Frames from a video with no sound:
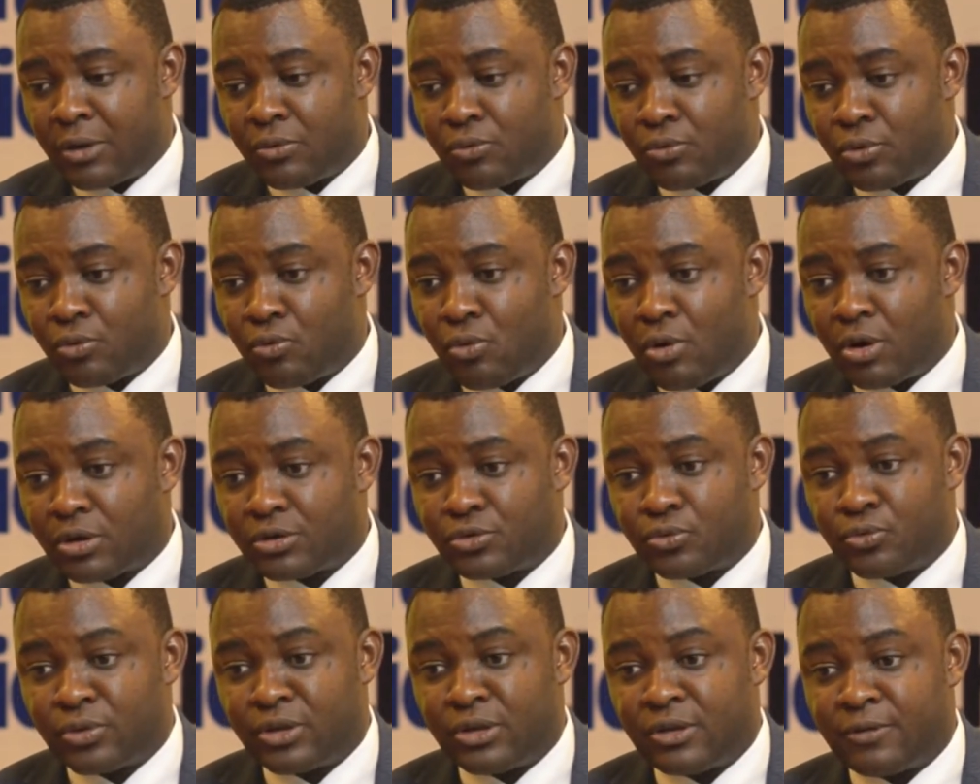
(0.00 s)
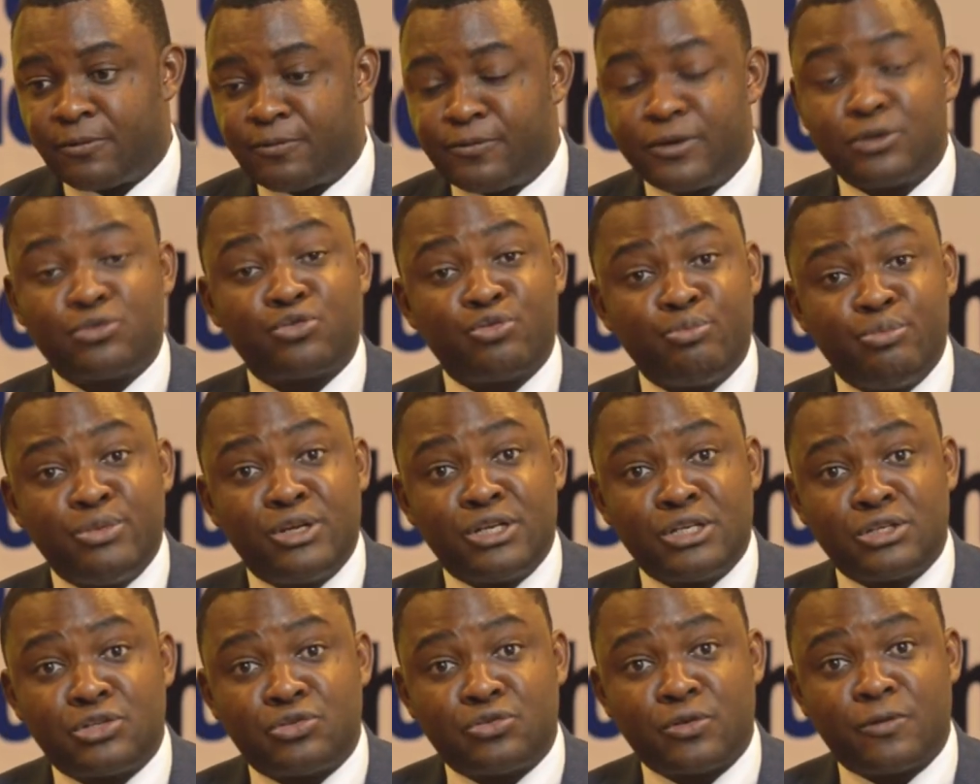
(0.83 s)
we worked with the Federal
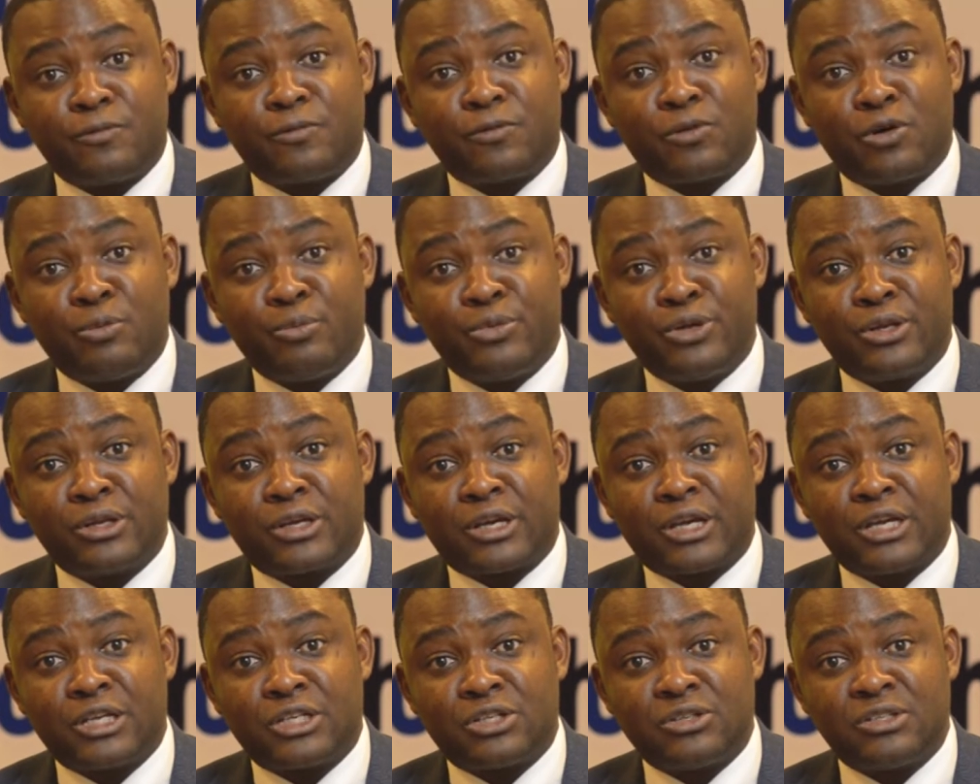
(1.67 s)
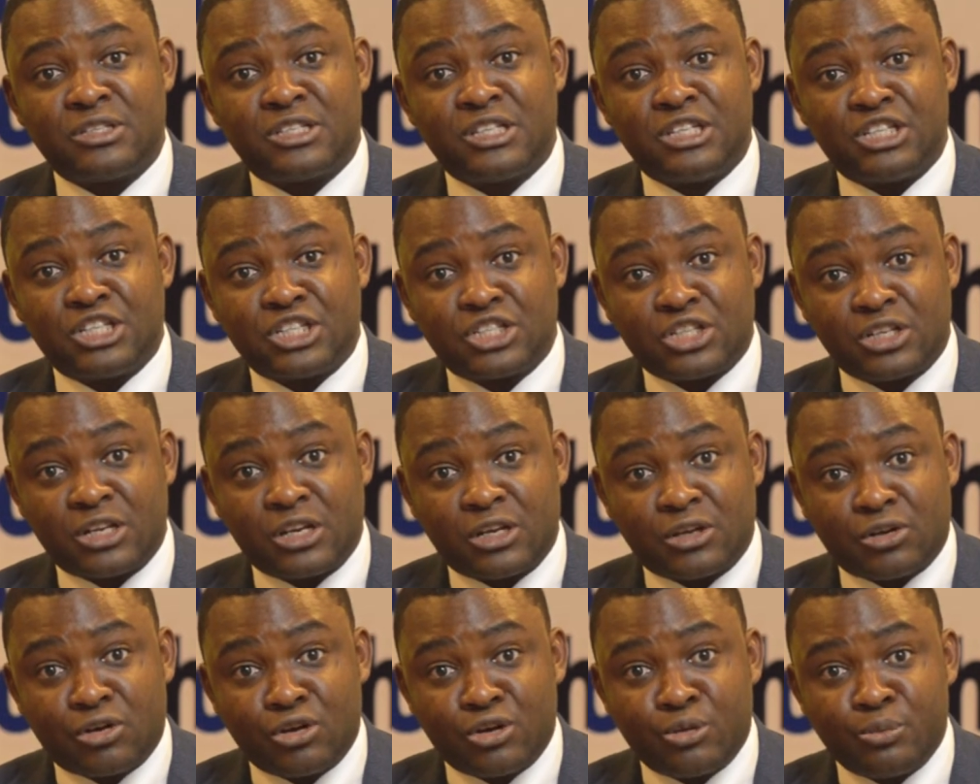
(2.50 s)
Ministry of Communications and Digital
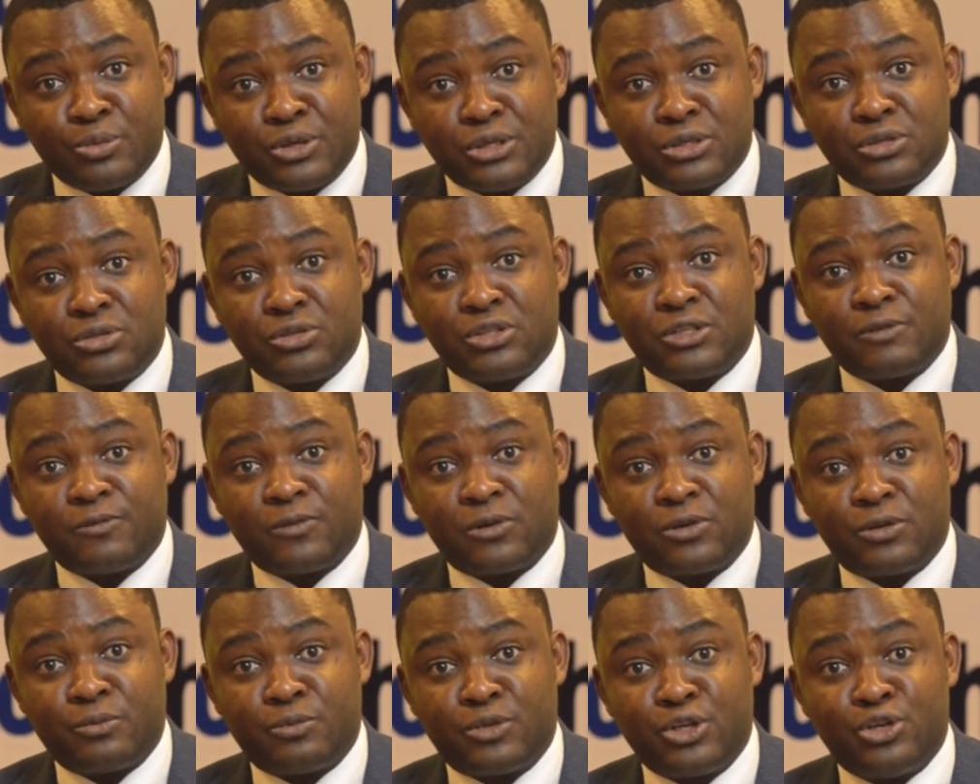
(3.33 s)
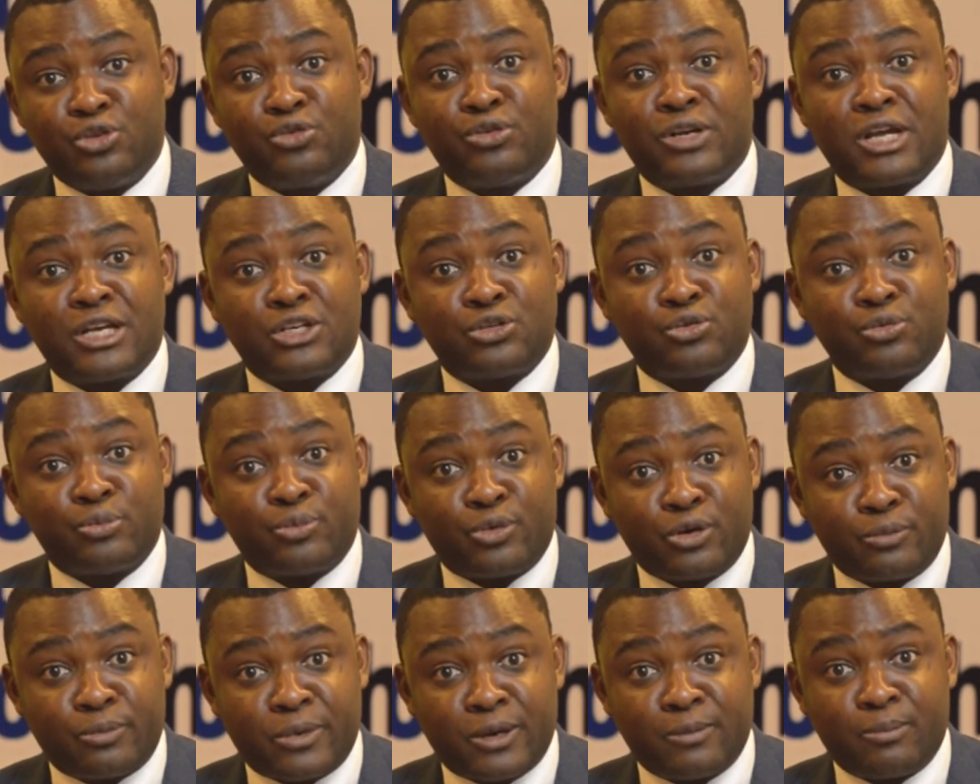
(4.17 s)
Economy to develop the new National
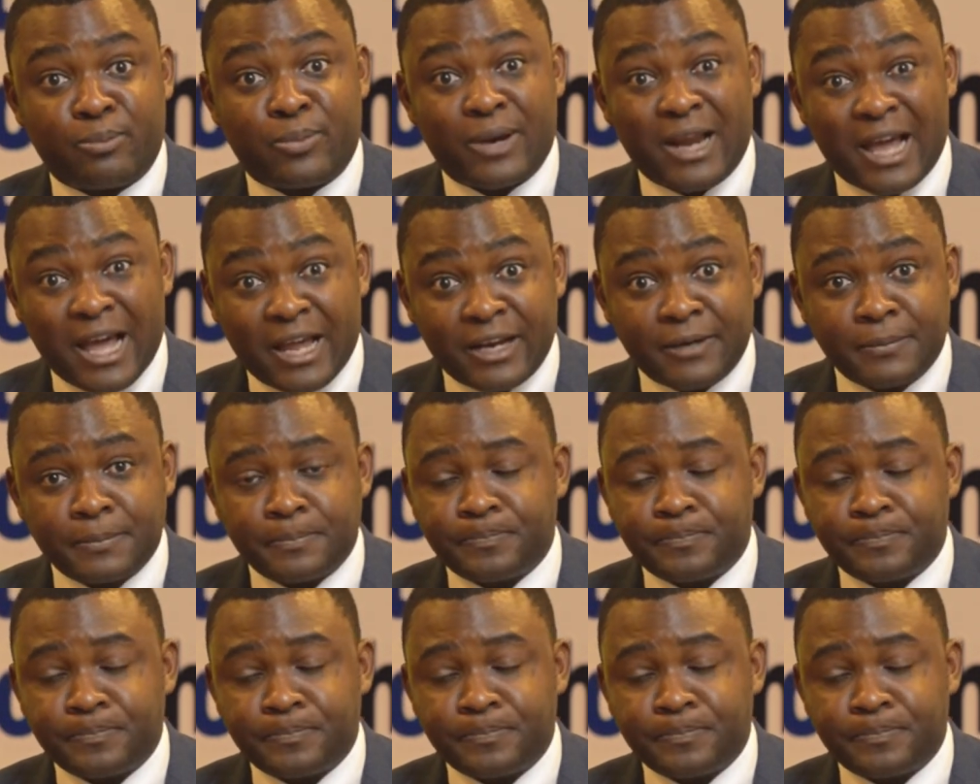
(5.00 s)
Broadband Plan,